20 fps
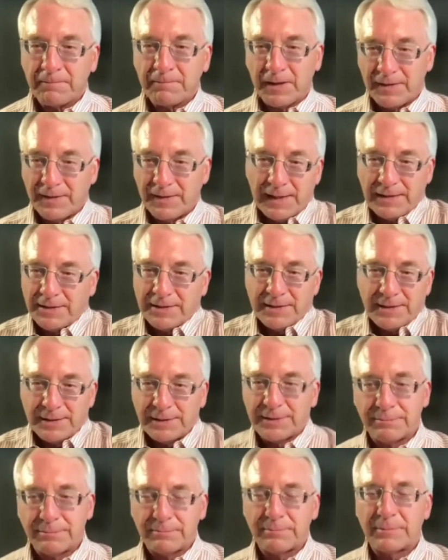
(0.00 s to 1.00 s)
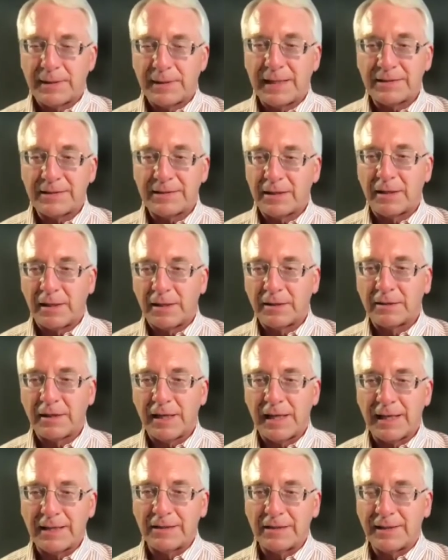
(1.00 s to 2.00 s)
that's
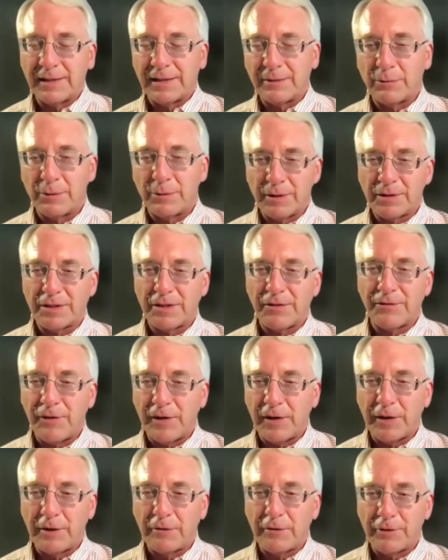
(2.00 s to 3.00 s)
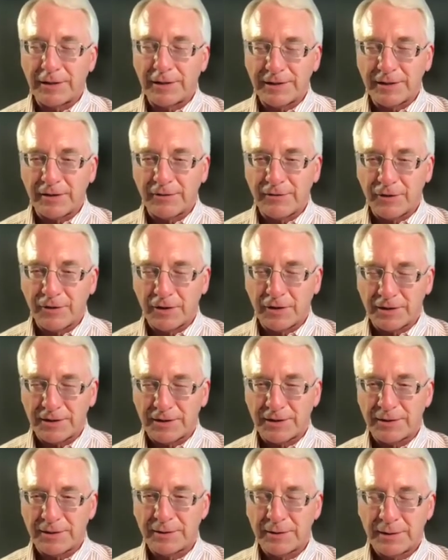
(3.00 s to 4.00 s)
unlikely. It's a very risk-averse